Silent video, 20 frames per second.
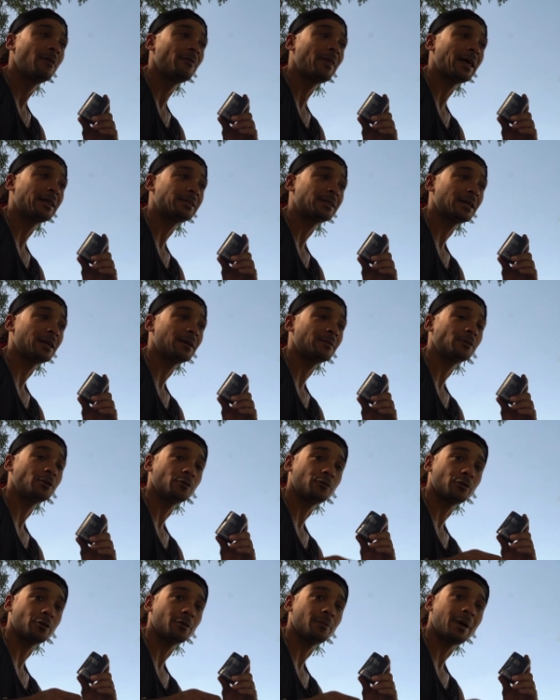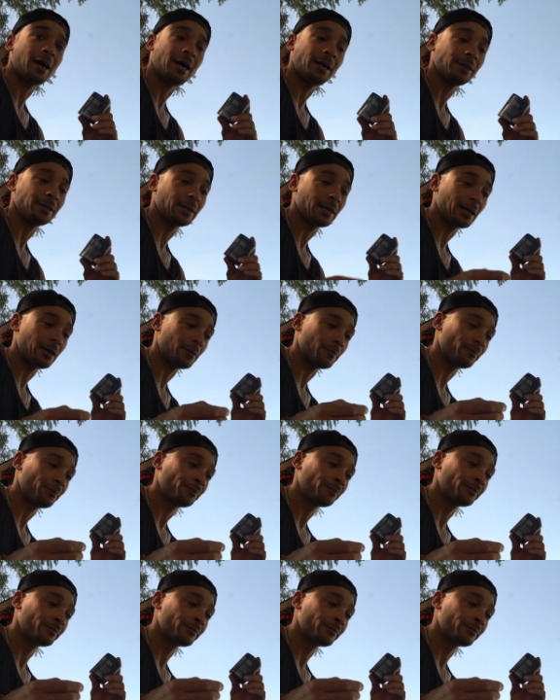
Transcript: that's uh, good for your body. Now,